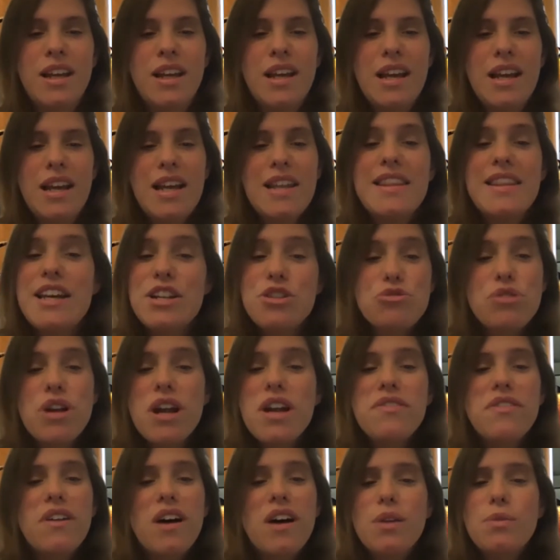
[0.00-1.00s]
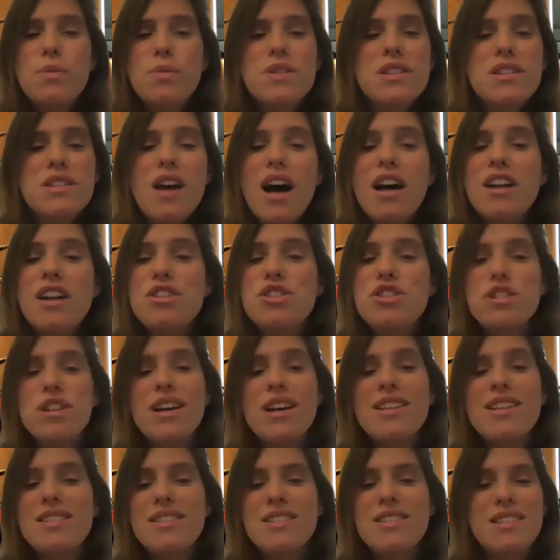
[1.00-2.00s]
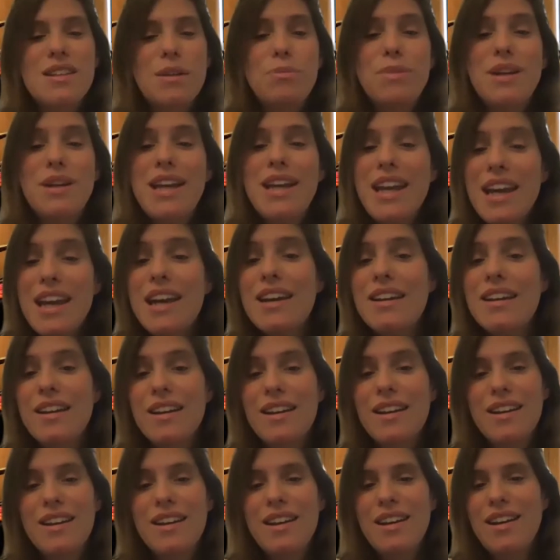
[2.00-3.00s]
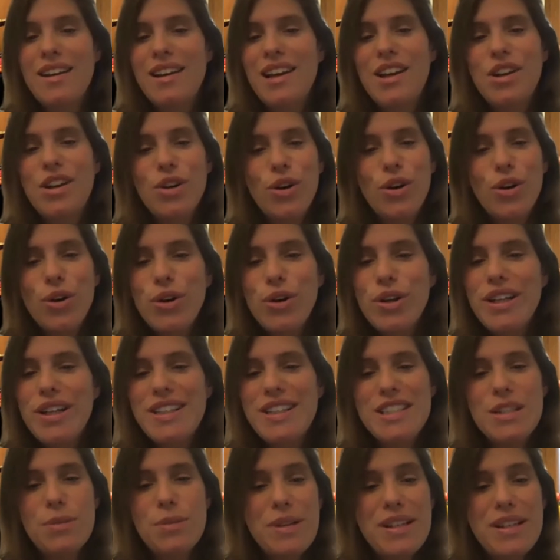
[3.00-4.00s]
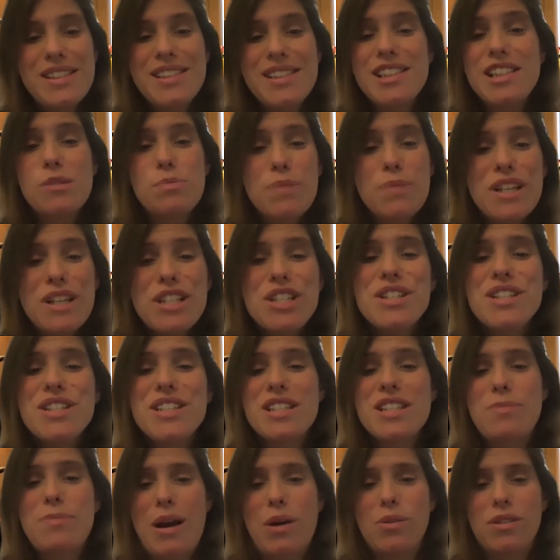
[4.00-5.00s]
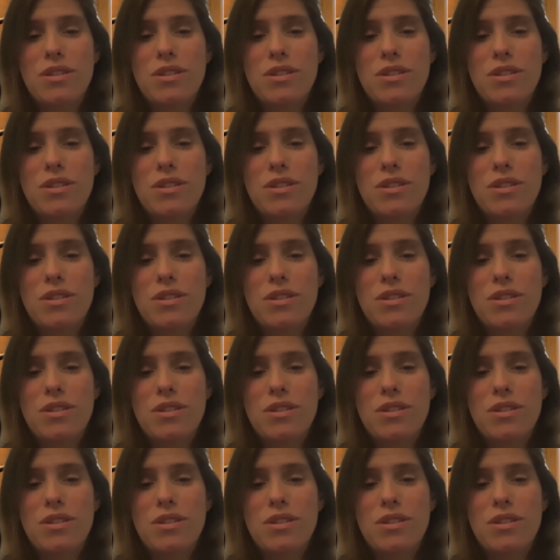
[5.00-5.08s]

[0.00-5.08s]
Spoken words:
that Trayvon was not just some kid in a hoodie to be suspicious about.